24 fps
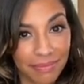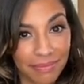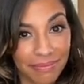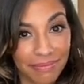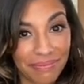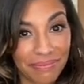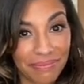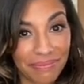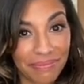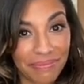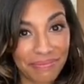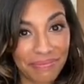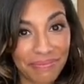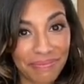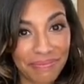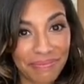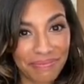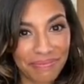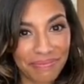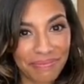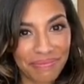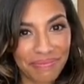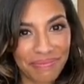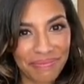
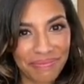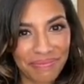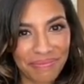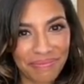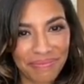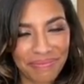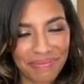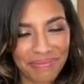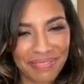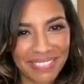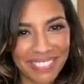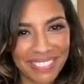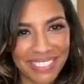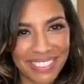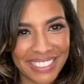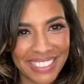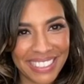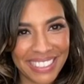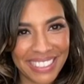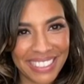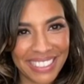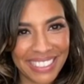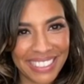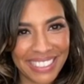
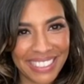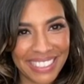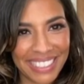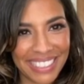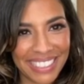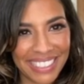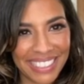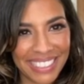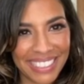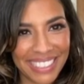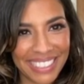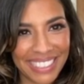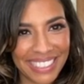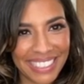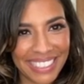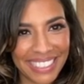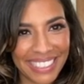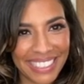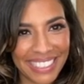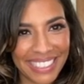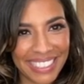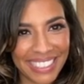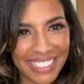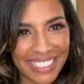
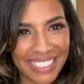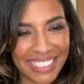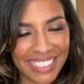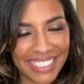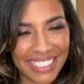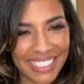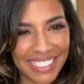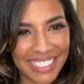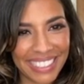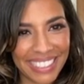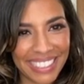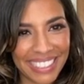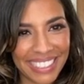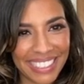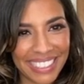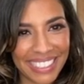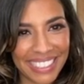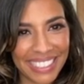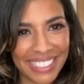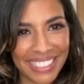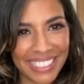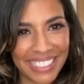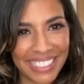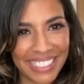No words are spoken by the person on screen.